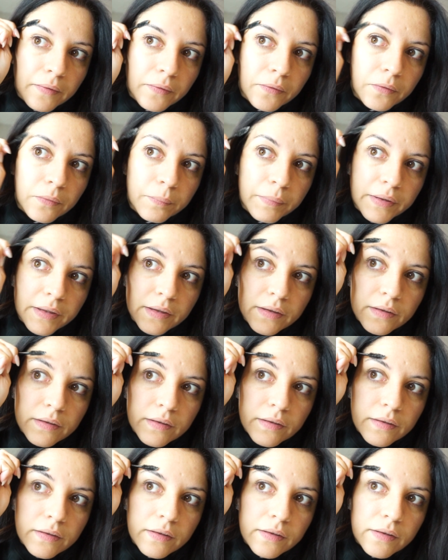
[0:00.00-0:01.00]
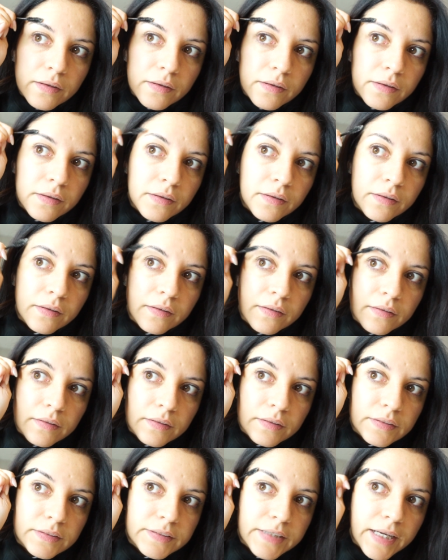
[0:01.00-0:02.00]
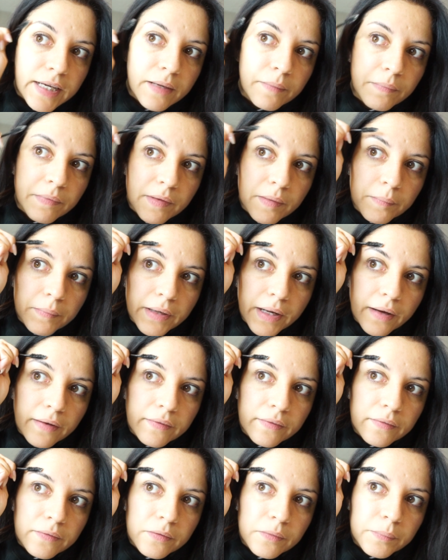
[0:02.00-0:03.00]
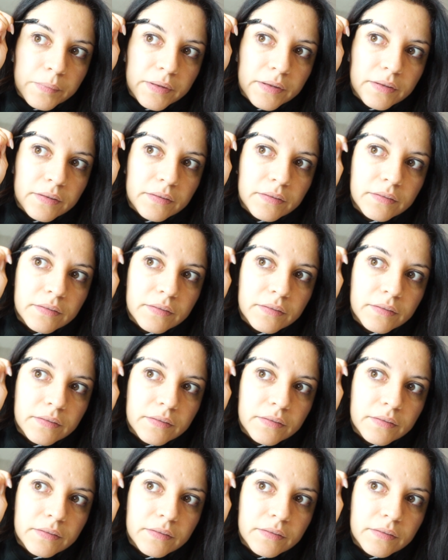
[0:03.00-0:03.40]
little bit, tame them down a little bit.